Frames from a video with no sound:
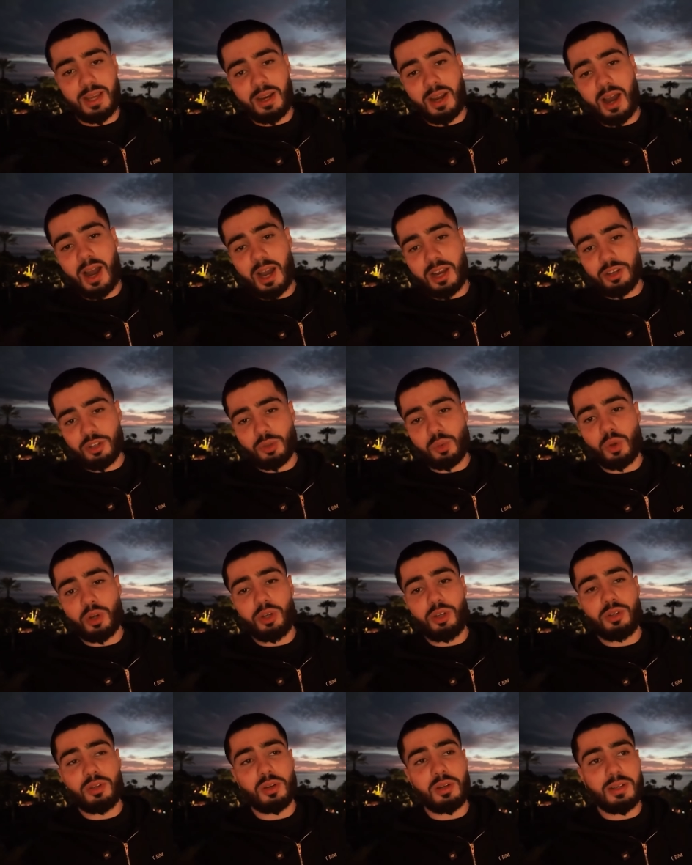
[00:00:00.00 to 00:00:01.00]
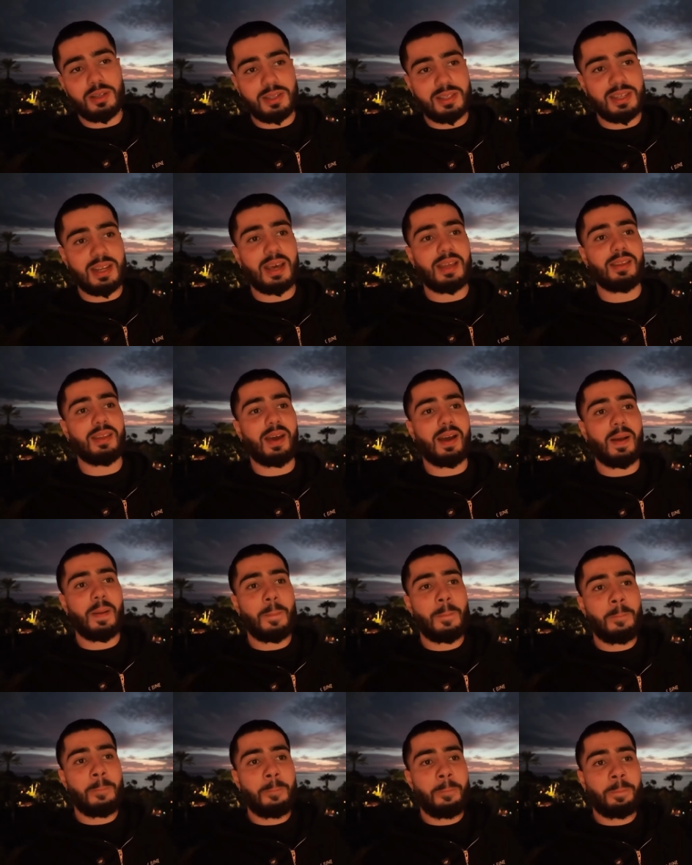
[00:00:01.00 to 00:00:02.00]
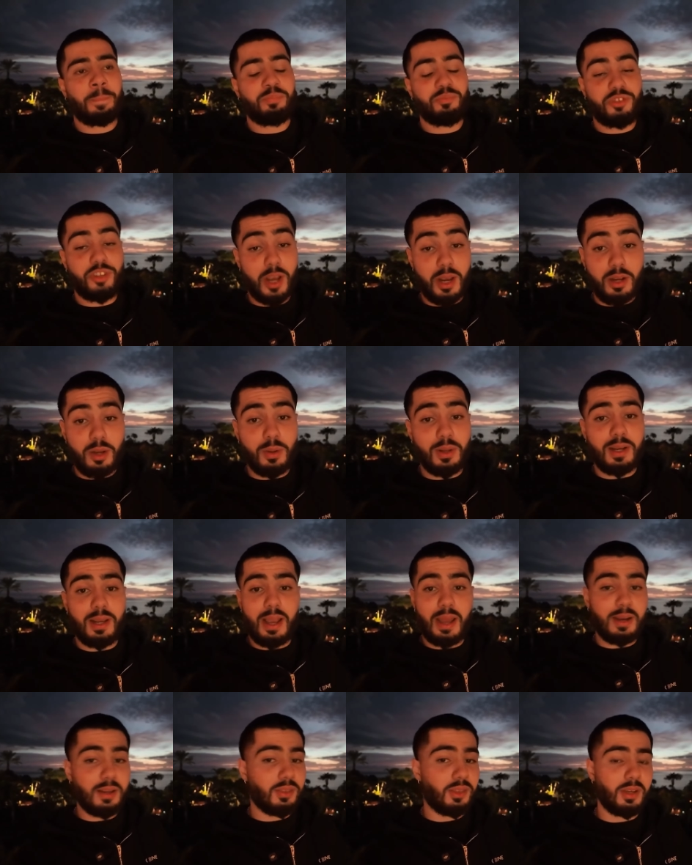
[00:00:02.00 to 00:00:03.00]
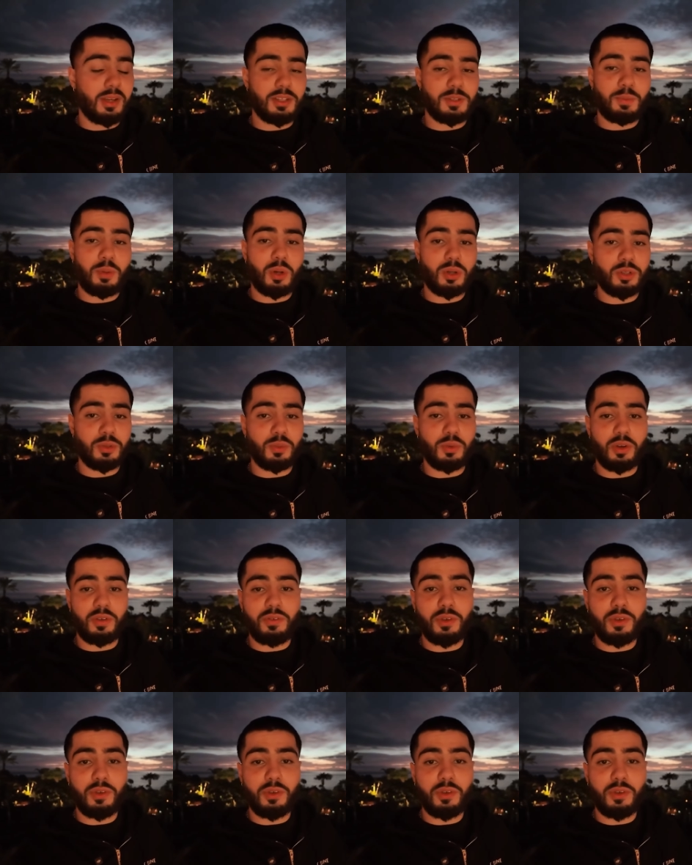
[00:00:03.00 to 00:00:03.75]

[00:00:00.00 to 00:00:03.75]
said, I just want you to understand that genuinely anything is possible.